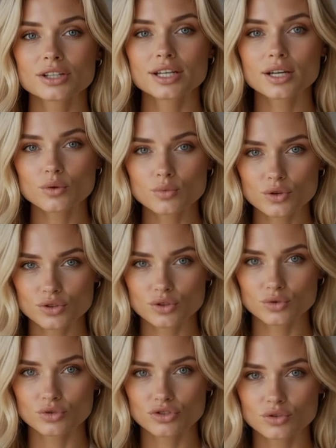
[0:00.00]
here will
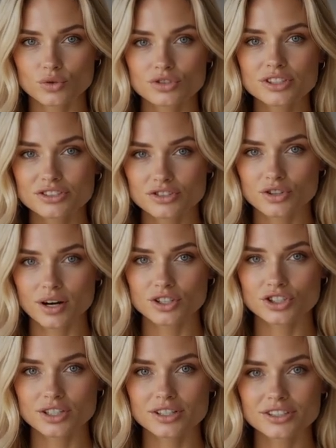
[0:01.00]
use those
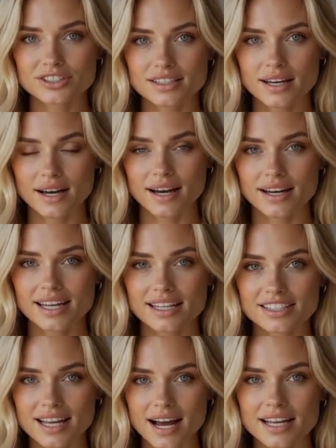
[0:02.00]
instructions.
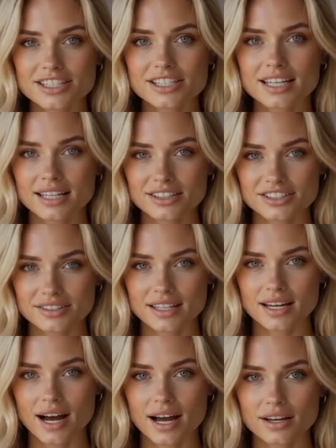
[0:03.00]
Let's ask it
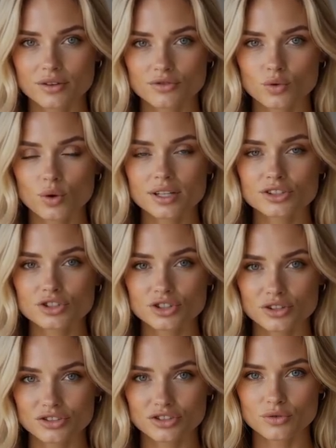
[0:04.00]
the kind of
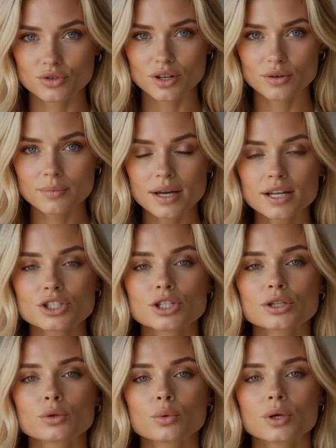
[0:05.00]
questions a real
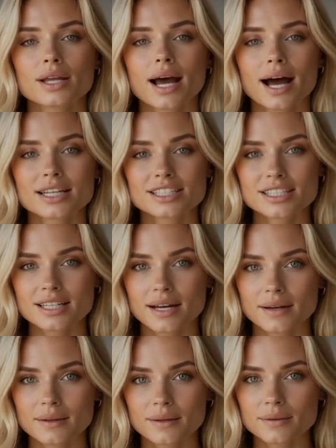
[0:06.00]
patient would ask.
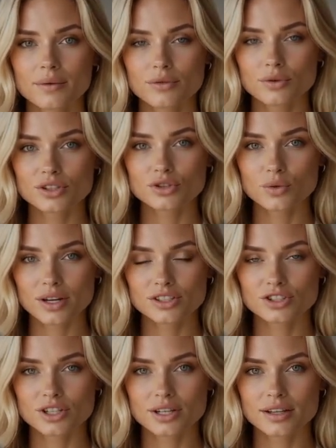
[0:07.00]
First
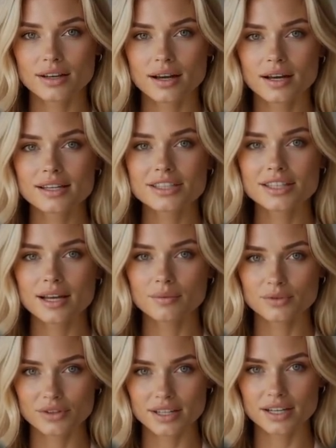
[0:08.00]
question,
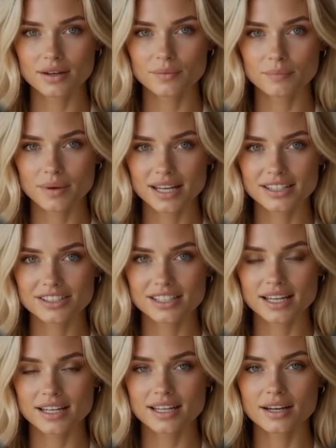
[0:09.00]
something
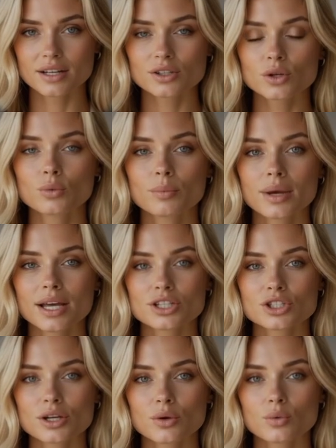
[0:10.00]
basic a new
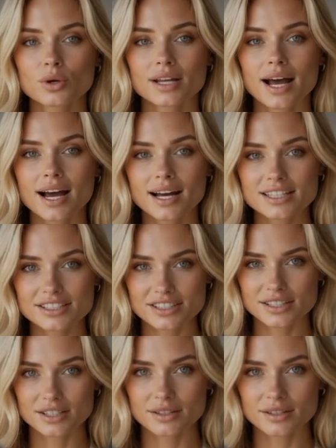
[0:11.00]
patient would ask.